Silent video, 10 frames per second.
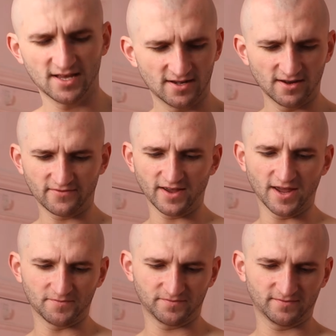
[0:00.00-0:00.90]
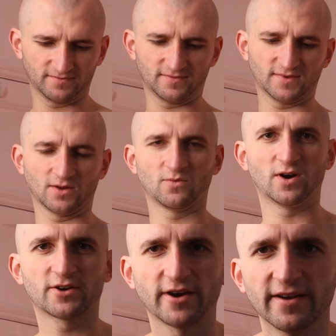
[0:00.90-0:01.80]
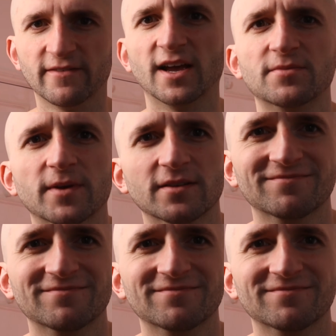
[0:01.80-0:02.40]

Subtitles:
Love it. What a great investment.